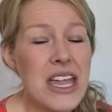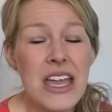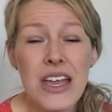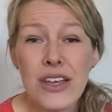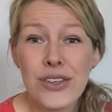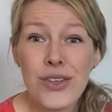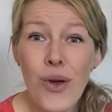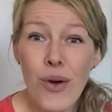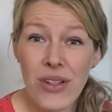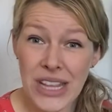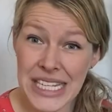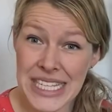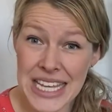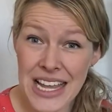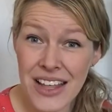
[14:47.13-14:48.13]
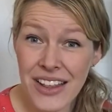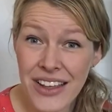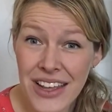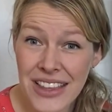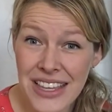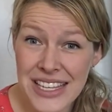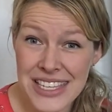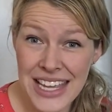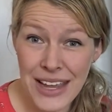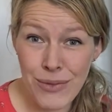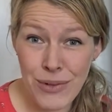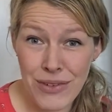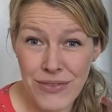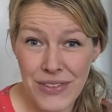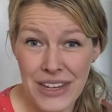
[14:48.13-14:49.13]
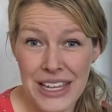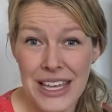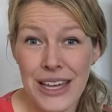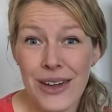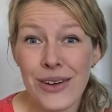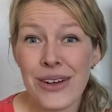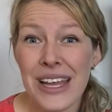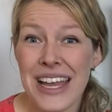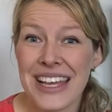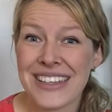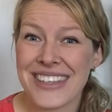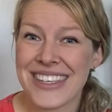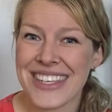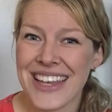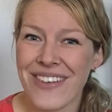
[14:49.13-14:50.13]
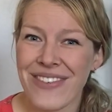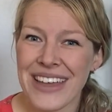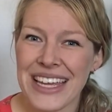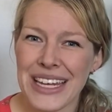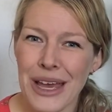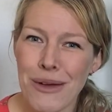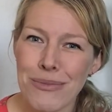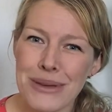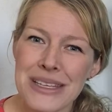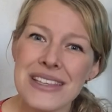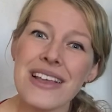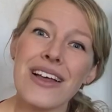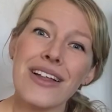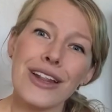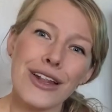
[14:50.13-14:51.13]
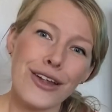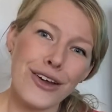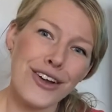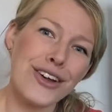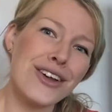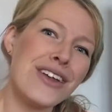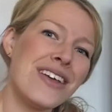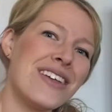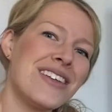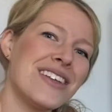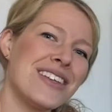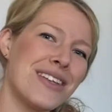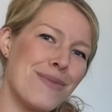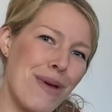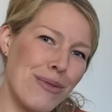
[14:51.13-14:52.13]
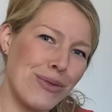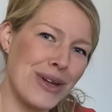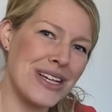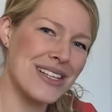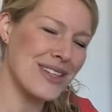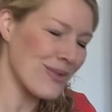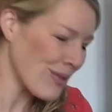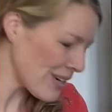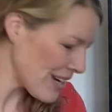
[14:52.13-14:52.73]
So let's take a look at the sight word video and see if it can help us learn to memorize the word